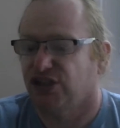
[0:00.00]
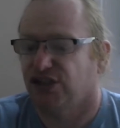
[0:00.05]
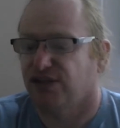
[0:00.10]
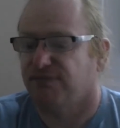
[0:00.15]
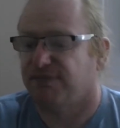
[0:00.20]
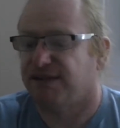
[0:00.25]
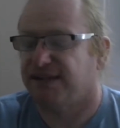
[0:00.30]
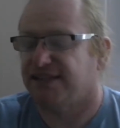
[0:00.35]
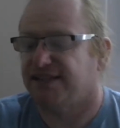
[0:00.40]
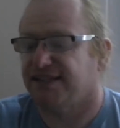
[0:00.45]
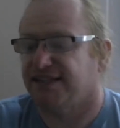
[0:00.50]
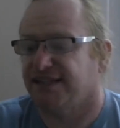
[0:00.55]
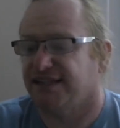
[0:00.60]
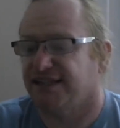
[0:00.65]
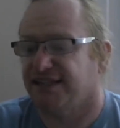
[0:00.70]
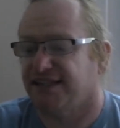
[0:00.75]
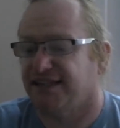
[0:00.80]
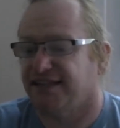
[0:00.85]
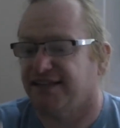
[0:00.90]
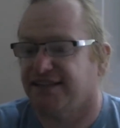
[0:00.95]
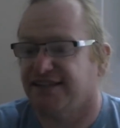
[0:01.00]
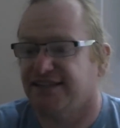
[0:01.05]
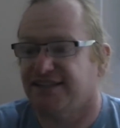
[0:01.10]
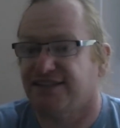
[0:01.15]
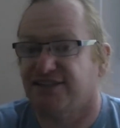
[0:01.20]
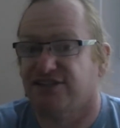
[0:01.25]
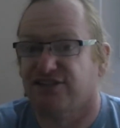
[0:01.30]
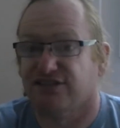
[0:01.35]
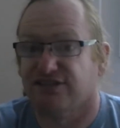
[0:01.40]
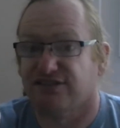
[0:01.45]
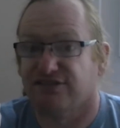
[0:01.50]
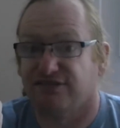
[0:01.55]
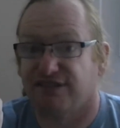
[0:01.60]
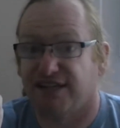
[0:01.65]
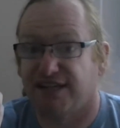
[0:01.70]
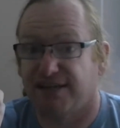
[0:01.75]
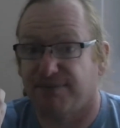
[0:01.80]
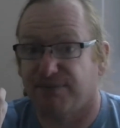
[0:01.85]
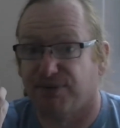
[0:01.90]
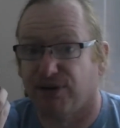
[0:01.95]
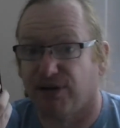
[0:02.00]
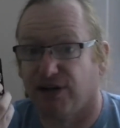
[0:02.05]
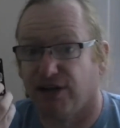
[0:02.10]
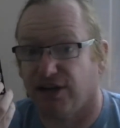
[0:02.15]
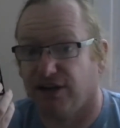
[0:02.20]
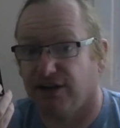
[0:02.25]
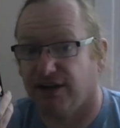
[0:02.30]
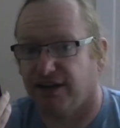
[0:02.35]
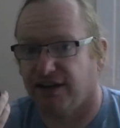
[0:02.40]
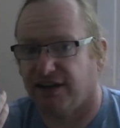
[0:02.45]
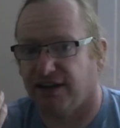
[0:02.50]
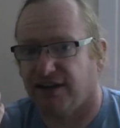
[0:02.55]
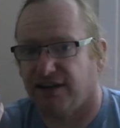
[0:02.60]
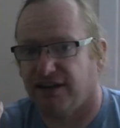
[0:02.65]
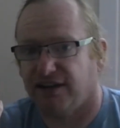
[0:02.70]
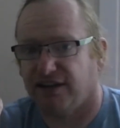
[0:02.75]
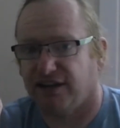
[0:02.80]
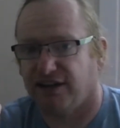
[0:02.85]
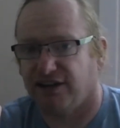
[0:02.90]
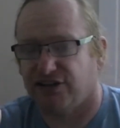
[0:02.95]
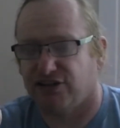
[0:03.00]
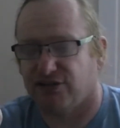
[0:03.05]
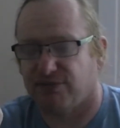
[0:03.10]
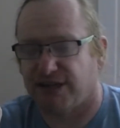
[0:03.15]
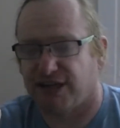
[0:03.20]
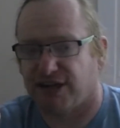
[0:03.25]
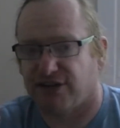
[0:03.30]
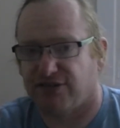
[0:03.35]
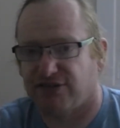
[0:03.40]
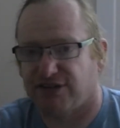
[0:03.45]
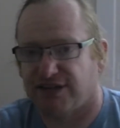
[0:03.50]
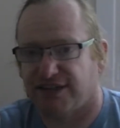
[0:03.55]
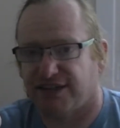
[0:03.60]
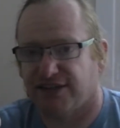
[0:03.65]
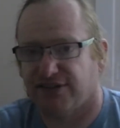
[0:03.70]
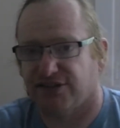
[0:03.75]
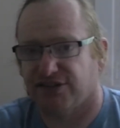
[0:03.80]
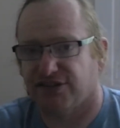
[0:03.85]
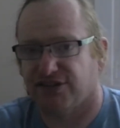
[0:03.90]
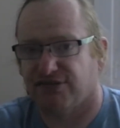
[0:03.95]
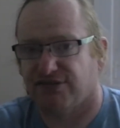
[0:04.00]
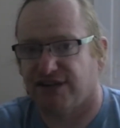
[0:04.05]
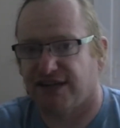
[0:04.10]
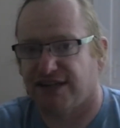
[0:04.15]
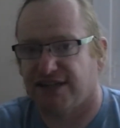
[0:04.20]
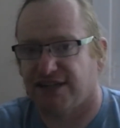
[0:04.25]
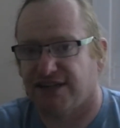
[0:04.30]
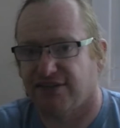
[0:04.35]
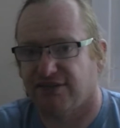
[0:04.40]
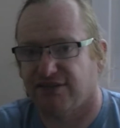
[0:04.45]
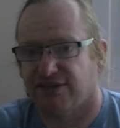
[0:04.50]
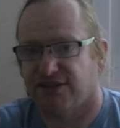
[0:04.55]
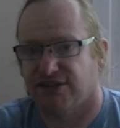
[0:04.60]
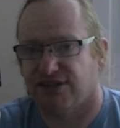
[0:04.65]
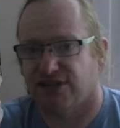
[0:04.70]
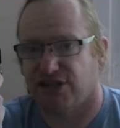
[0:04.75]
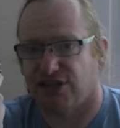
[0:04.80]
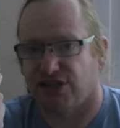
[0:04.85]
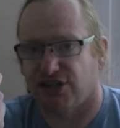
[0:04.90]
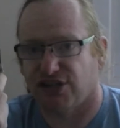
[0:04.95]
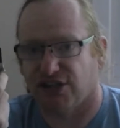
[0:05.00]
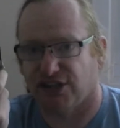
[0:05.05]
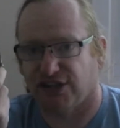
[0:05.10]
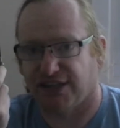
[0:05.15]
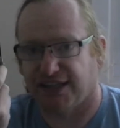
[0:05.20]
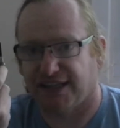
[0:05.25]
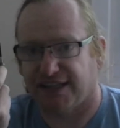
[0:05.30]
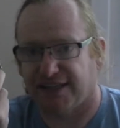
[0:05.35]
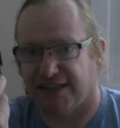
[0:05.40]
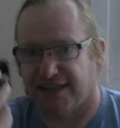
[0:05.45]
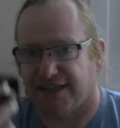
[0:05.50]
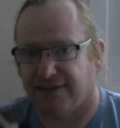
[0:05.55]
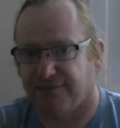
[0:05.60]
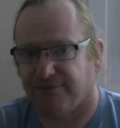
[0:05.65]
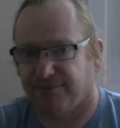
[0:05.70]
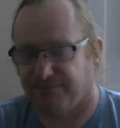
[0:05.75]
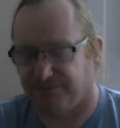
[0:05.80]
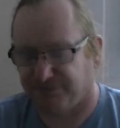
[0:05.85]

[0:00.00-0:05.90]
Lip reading: basically this doesn't really put a dummy load or anything onto the radio. There's nothing in there,